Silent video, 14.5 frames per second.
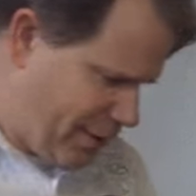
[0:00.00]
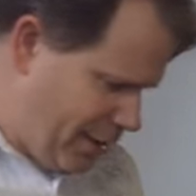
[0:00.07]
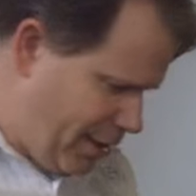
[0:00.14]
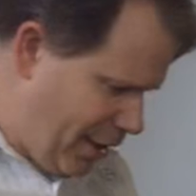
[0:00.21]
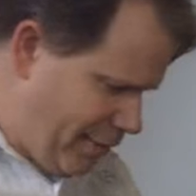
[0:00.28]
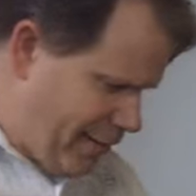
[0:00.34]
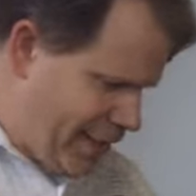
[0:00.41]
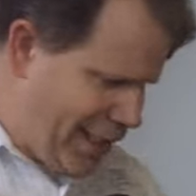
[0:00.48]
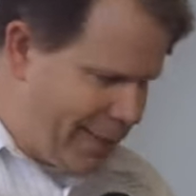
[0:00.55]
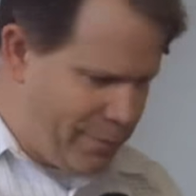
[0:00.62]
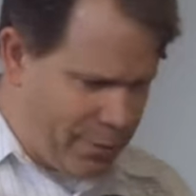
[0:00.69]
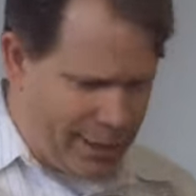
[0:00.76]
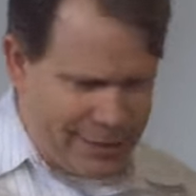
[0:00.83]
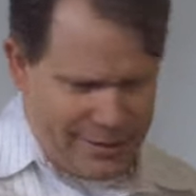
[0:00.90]
I would
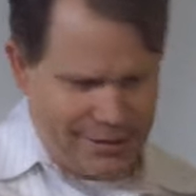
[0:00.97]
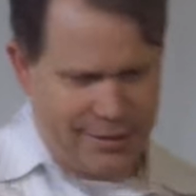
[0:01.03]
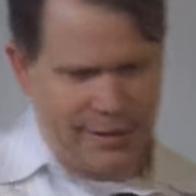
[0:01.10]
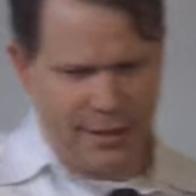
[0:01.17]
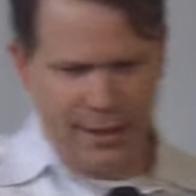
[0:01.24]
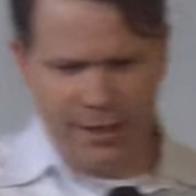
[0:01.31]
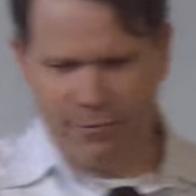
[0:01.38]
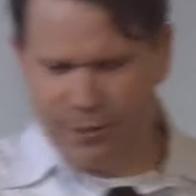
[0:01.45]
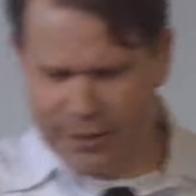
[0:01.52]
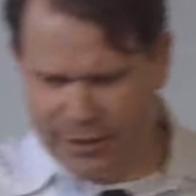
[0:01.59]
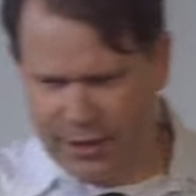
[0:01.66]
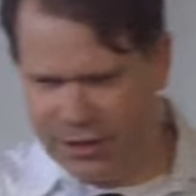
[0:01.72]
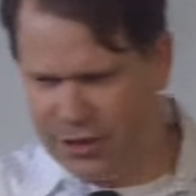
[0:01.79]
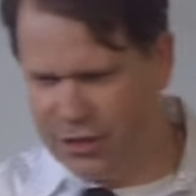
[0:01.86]
get presents, and it
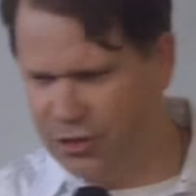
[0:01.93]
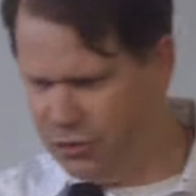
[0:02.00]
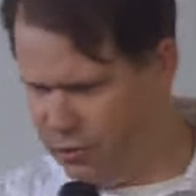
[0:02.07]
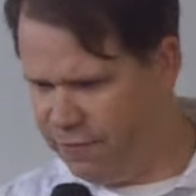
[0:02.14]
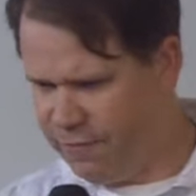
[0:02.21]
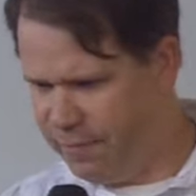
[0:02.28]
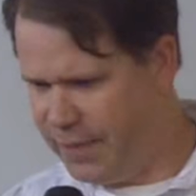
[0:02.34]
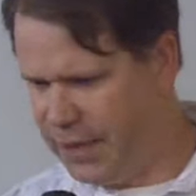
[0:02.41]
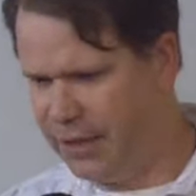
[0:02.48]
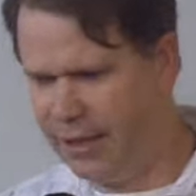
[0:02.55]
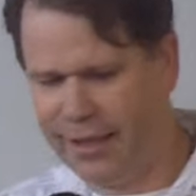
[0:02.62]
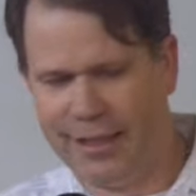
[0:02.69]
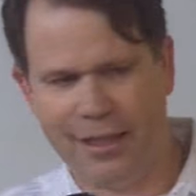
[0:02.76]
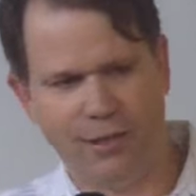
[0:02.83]
wasn't unusual for me
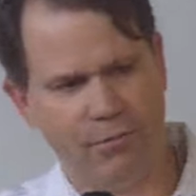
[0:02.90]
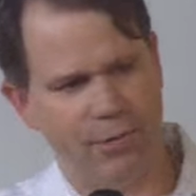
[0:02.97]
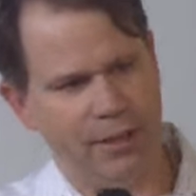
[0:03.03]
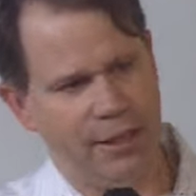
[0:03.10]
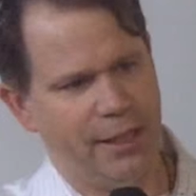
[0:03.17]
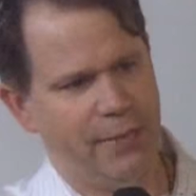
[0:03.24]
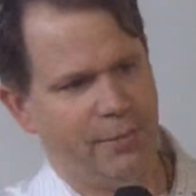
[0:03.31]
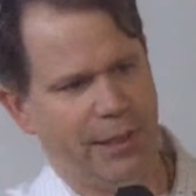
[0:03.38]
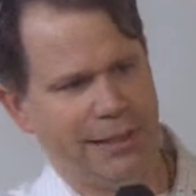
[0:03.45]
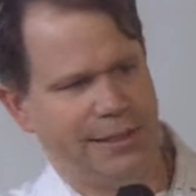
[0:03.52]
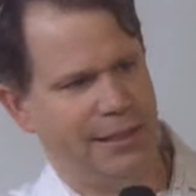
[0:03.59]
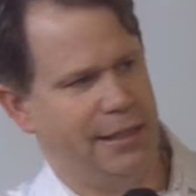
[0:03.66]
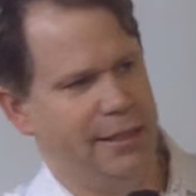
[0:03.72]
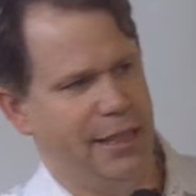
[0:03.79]
to like get a really good
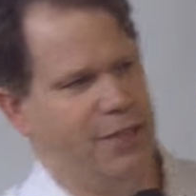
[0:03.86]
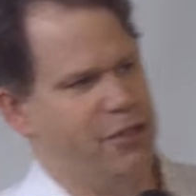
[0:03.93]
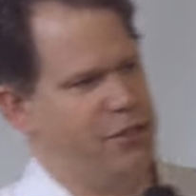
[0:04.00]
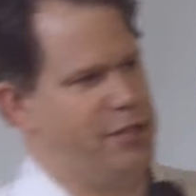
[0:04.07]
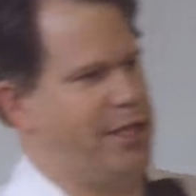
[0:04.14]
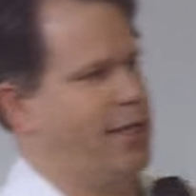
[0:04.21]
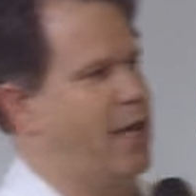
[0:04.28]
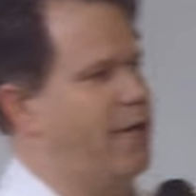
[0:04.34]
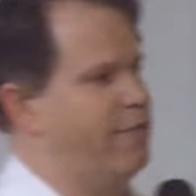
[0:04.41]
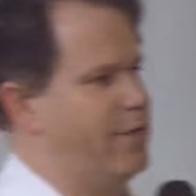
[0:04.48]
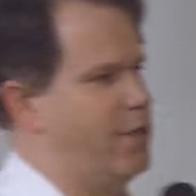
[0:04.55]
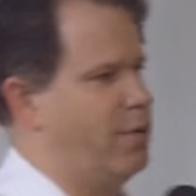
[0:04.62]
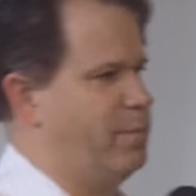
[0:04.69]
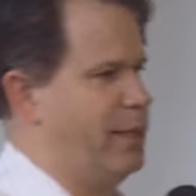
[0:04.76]
present and then just take
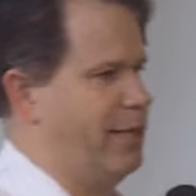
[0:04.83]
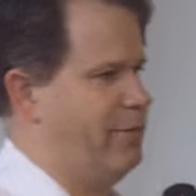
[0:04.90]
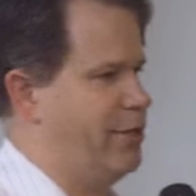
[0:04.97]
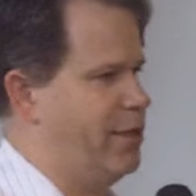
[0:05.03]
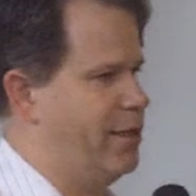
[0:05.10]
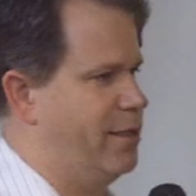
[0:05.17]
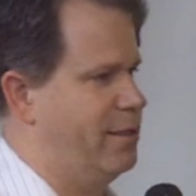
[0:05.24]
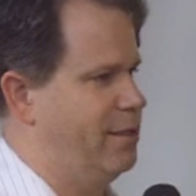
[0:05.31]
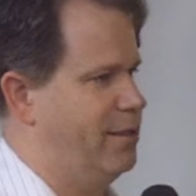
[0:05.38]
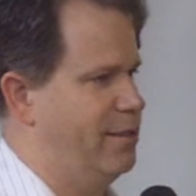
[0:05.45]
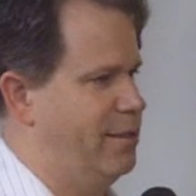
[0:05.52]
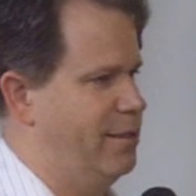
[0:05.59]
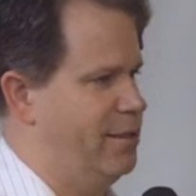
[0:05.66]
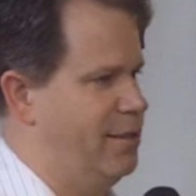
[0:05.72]
off and go play with it.
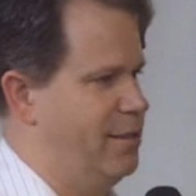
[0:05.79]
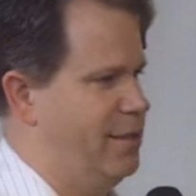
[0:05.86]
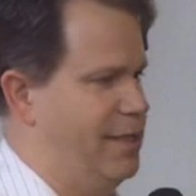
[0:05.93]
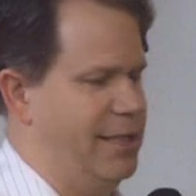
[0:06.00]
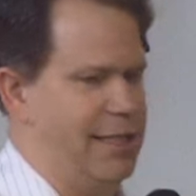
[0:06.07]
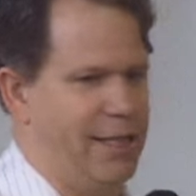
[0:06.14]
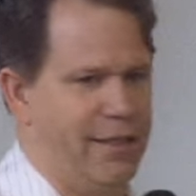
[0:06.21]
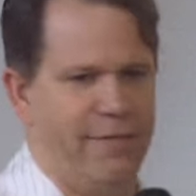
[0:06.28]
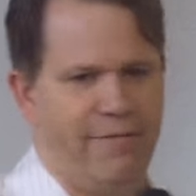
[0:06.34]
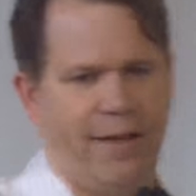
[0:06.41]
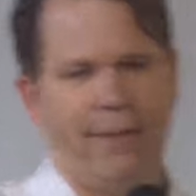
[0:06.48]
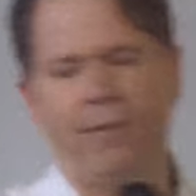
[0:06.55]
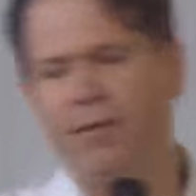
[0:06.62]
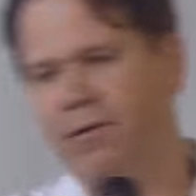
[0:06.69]
And then the
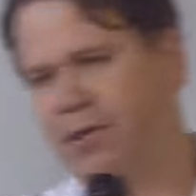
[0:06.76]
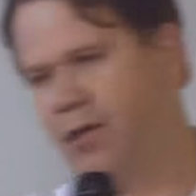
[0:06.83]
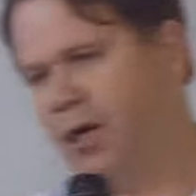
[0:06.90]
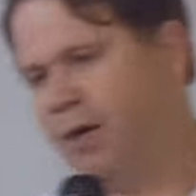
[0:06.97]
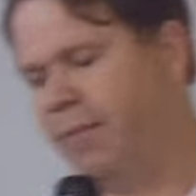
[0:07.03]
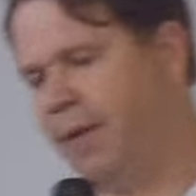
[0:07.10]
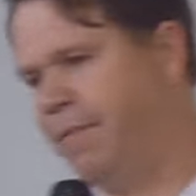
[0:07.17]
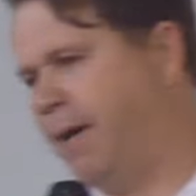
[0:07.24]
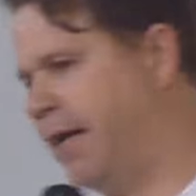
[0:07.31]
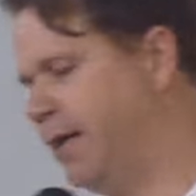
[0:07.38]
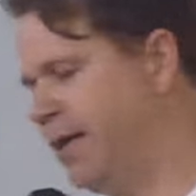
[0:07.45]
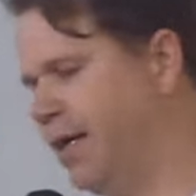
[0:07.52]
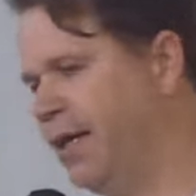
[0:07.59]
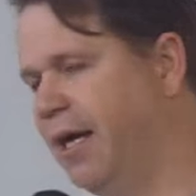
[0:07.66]
family would call me
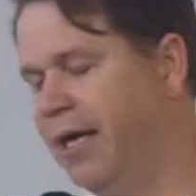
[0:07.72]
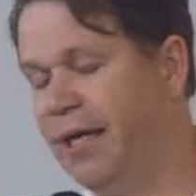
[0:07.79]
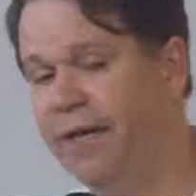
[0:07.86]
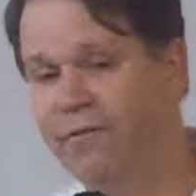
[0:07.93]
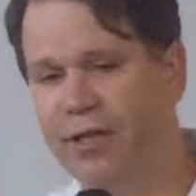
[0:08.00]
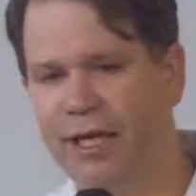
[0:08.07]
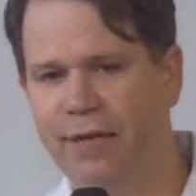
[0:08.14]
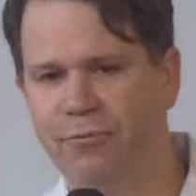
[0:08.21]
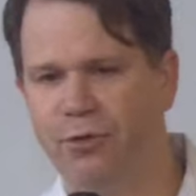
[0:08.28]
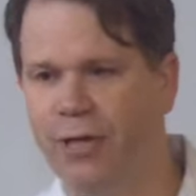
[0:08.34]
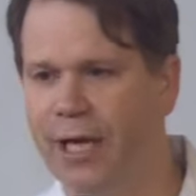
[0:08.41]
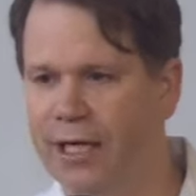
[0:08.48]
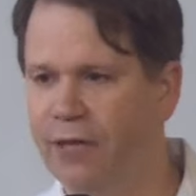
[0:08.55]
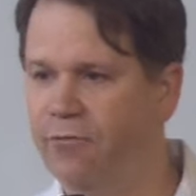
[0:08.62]
back, and I never
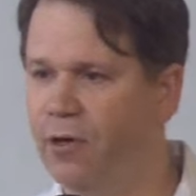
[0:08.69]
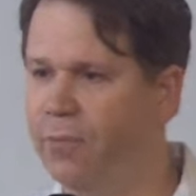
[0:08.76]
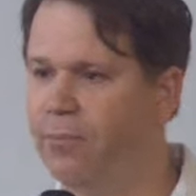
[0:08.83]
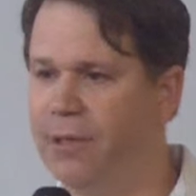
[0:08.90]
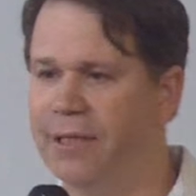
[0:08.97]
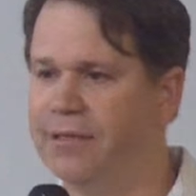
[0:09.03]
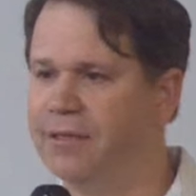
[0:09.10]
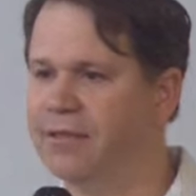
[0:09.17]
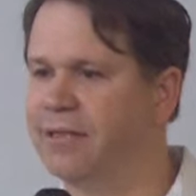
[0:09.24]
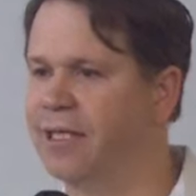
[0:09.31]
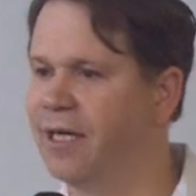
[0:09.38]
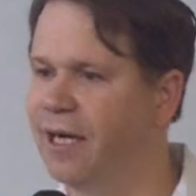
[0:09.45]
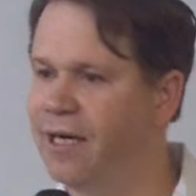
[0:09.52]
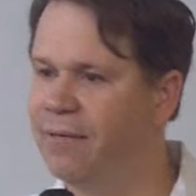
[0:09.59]
kept track of what presents
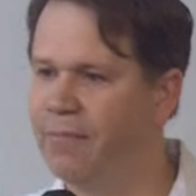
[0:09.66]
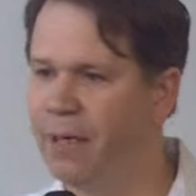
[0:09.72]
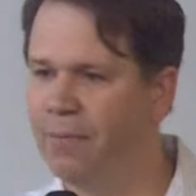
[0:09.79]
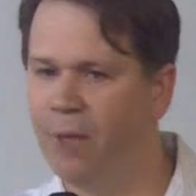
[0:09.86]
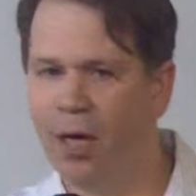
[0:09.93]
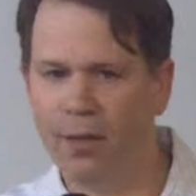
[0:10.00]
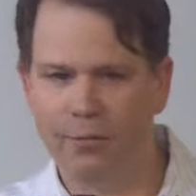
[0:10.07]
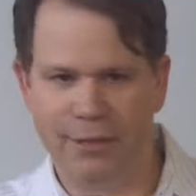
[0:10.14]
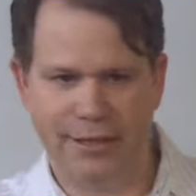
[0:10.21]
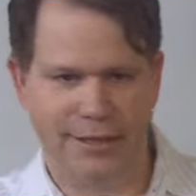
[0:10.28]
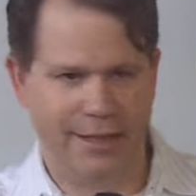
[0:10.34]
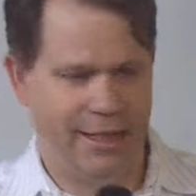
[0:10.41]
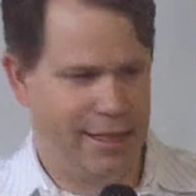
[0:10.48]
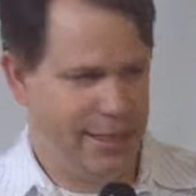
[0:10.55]
I got. My mom
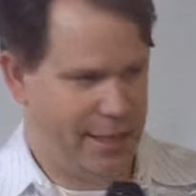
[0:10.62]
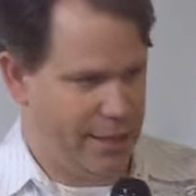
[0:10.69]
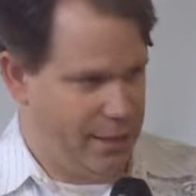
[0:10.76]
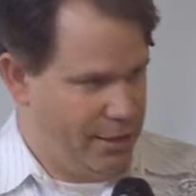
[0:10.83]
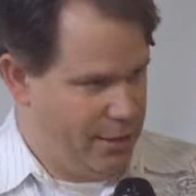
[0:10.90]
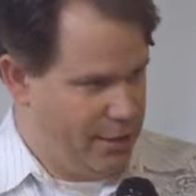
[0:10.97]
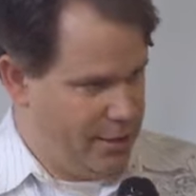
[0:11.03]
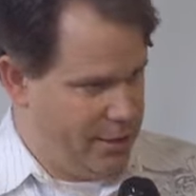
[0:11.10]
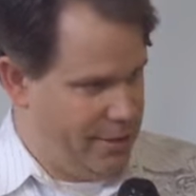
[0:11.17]
was sitting there,